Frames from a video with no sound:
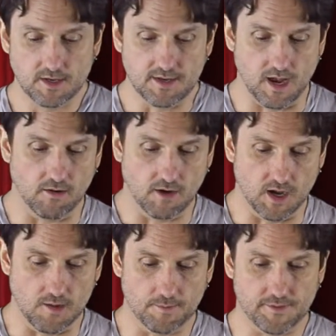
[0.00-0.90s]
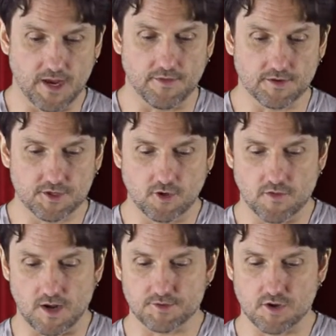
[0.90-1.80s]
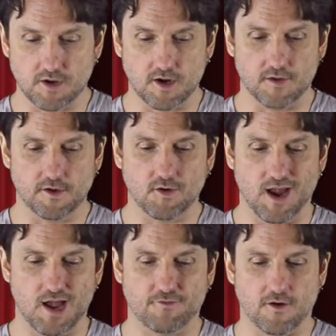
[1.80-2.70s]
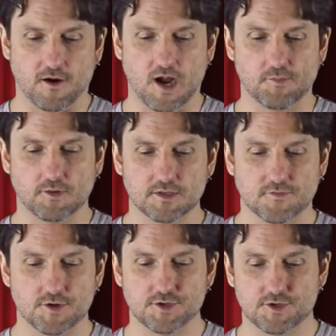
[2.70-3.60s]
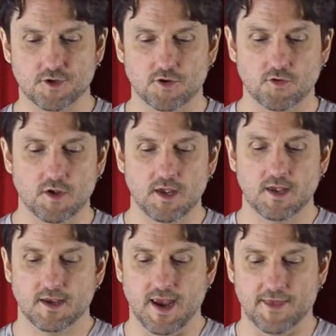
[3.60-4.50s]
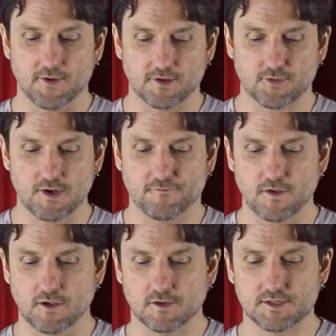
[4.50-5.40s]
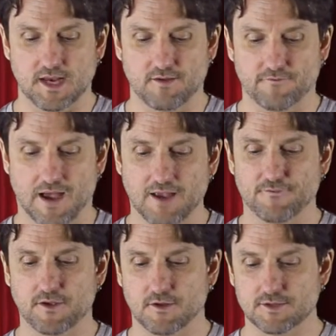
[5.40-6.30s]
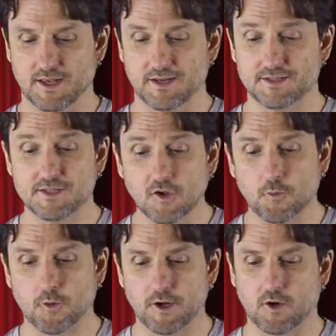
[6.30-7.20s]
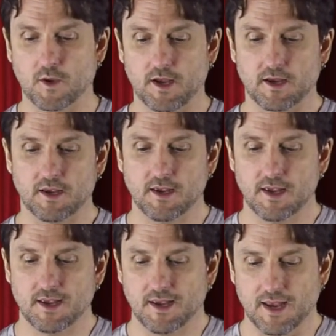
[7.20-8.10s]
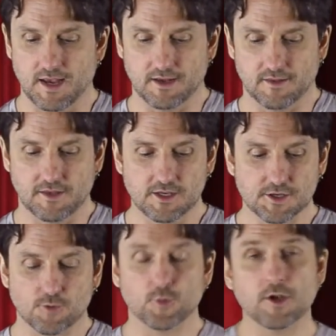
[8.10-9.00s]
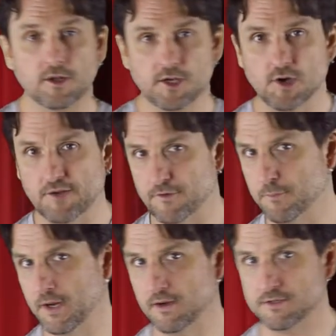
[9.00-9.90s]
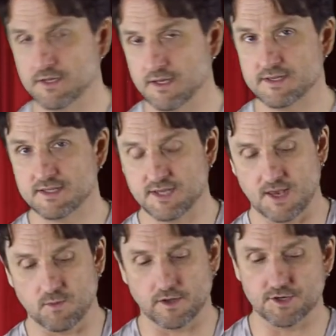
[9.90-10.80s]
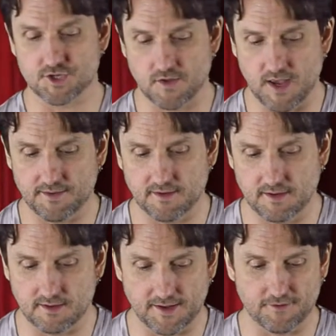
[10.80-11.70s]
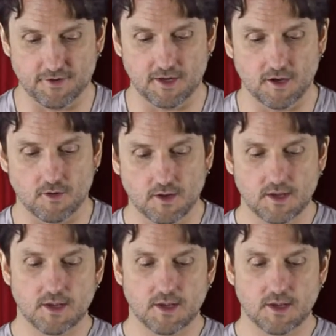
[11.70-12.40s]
Now, um, the other two that I'm showing here on the graph are Hyperlist version 2, gathering three fields and five fields, and it's still pretty quick. And these are really great for pickers, and as I said, we're going to show that in a, in a later video.